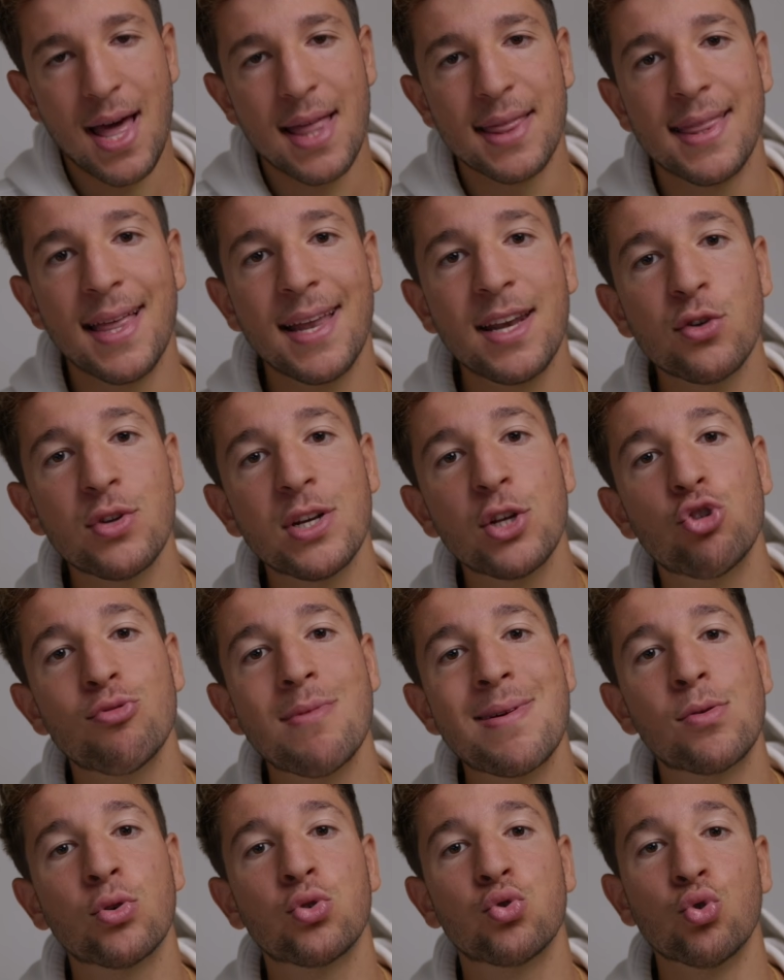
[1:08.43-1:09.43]
Then you need to
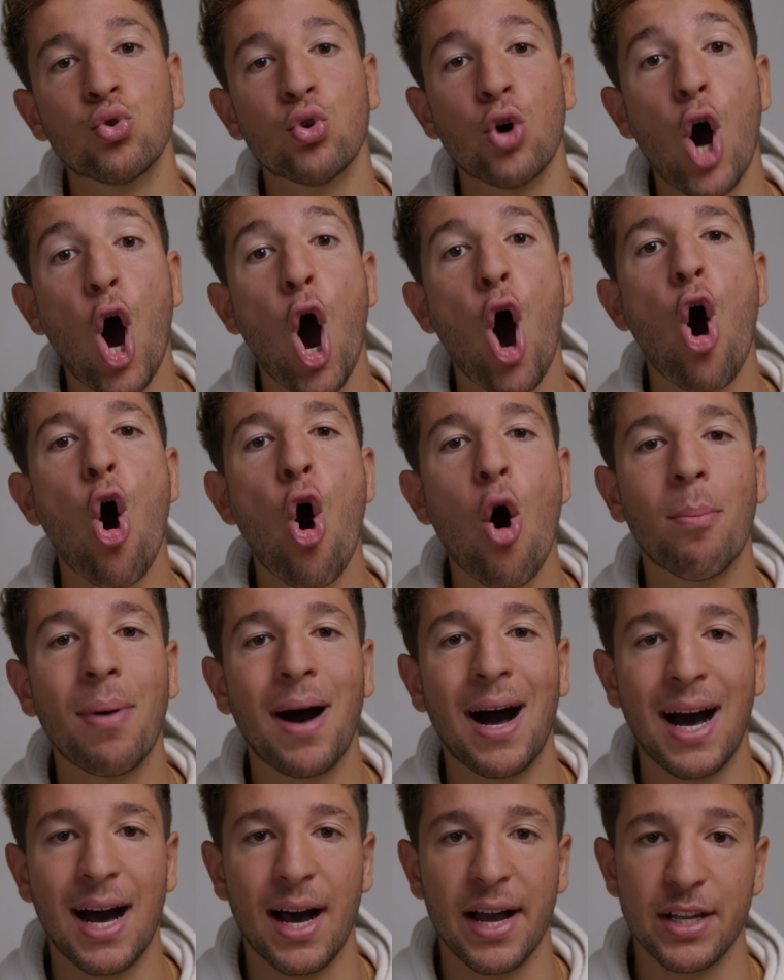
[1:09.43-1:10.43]
be able to hop
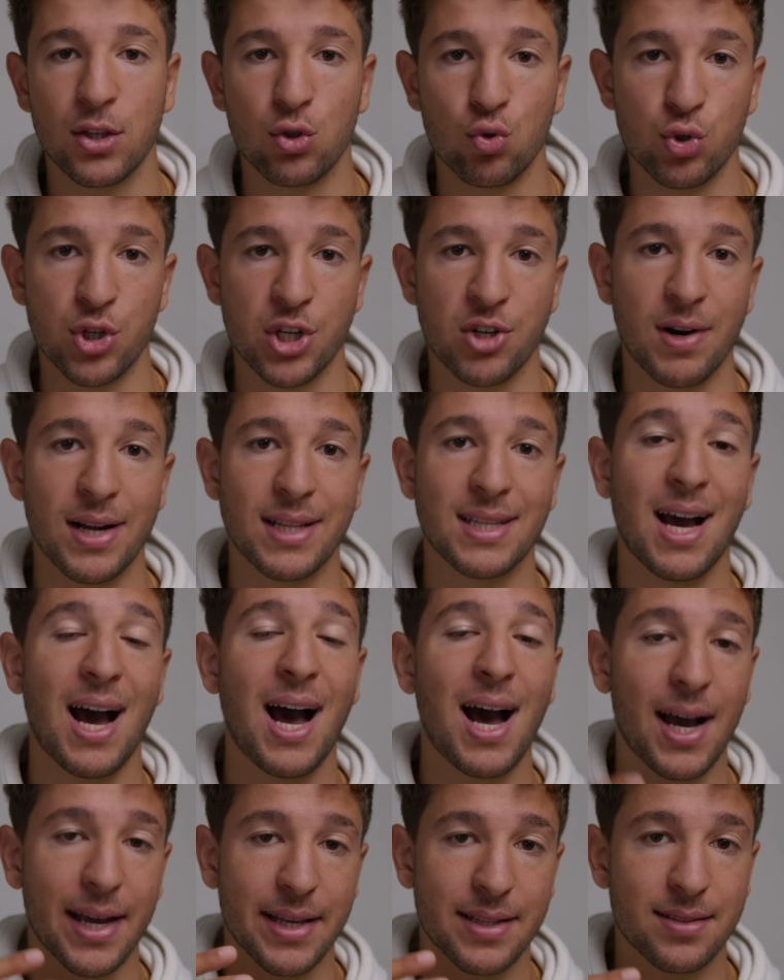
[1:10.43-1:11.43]
high to generate
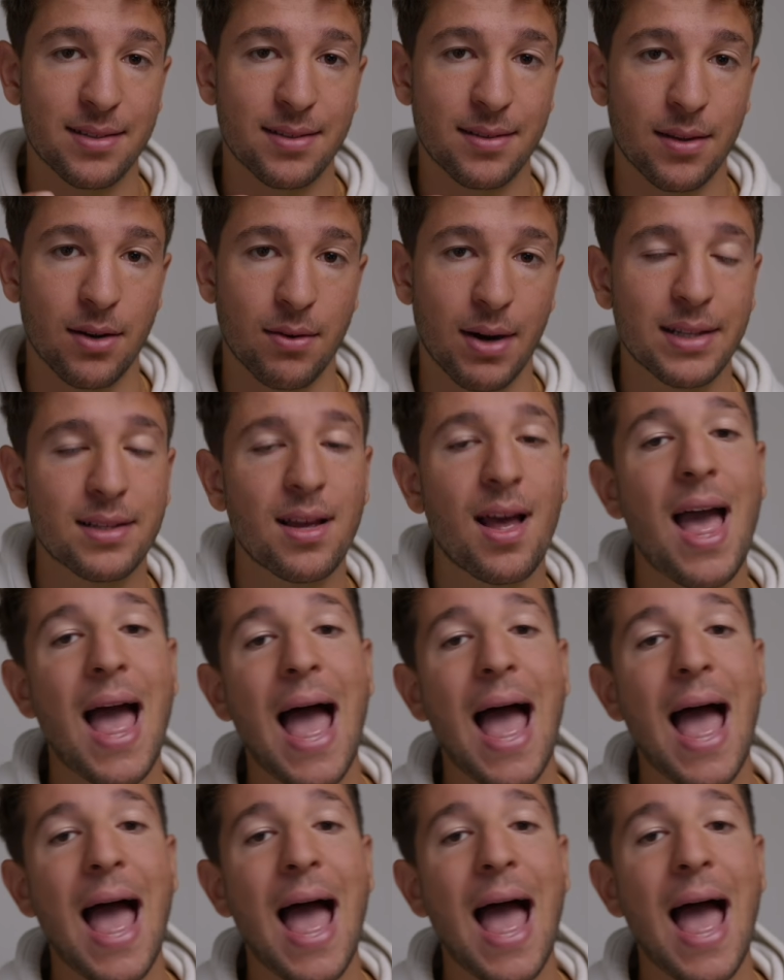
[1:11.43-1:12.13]
height, right?